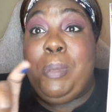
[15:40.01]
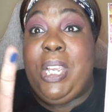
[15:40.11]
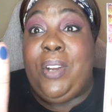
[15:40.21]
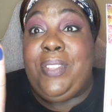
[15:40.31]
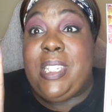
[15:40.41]
me
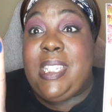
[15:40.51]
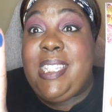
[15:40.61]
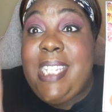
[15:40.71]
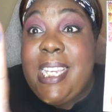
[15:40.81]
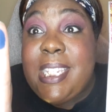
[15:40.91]
on
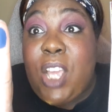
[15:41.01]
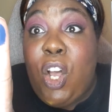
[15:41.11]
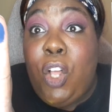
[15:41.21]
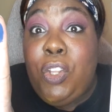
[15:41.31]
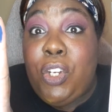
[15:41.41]
this
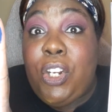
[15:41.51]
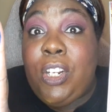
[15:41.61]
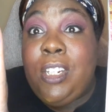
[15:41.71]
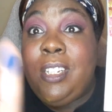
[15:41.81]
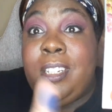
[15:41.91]

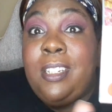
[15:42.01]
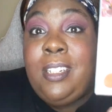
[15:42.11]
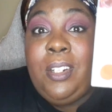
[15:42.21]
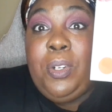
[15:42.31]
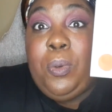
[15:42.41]
color
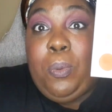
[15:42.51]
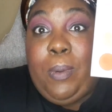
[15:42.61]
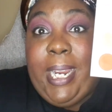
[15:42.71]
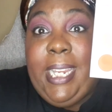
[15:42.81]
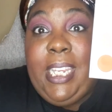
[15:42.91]

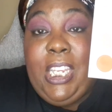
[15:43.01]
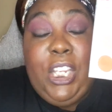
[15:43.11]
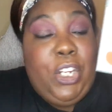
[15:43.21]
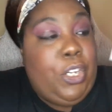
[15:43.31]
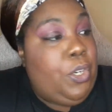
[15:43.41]
right
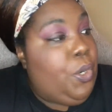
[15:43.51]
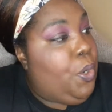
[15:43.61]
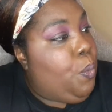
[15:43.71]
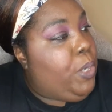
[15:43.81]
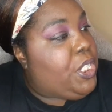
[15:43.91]
here,
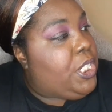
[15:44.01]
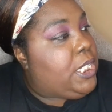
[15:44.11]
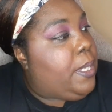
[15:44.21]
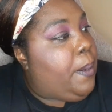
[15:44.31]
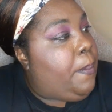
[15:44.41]
which
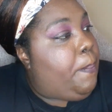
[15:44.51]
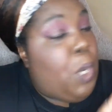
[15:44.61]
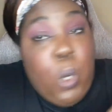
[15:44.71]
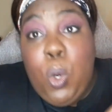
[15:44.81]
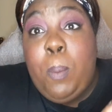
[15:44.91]
is
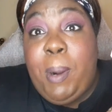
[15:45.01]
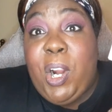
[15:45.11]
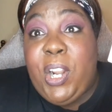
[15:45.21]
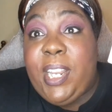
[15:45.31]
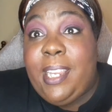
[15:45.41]
Pool
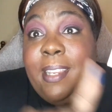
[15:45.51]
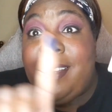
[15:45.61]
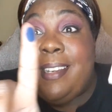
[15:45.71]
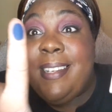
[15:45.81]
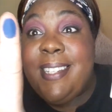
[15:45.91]
Party,
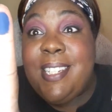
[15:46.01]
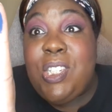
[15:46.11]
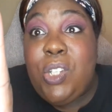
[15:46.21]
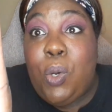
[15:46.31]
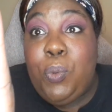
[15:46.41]

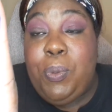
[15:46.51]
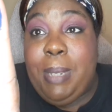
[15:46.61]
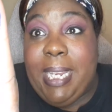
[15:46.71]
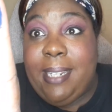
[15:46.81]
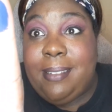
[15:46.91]
sold
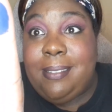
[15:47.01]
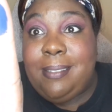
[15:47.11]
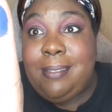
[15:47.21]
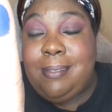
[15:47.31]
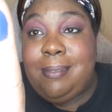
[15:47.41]
me.
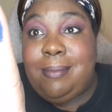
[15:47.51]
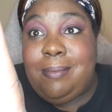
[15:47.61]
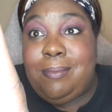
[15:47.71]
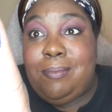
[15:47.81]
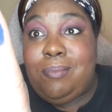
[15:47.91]

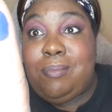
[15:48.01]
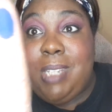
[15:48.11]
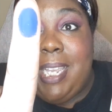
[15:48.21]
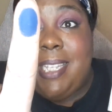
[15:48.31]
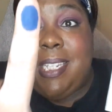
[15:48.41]

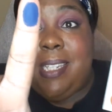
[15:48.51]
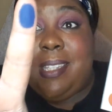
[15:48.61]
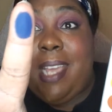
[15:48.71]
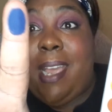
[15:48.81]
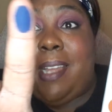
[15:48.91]
Isn't
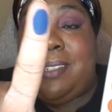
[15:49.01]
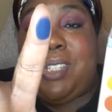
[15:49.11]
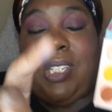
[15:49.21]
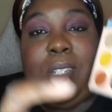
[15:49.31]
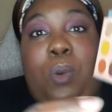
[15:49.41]
that
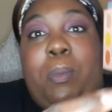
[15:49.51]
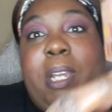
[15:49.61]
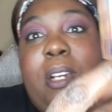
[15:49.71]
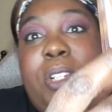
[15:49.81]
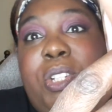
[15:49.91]
just, oh my
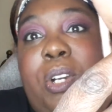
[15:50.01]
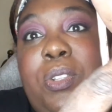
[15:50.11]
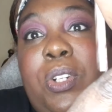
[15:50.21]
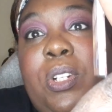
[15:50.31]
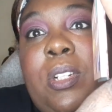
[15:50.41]
gosh, y'all,
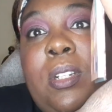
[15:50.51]
look.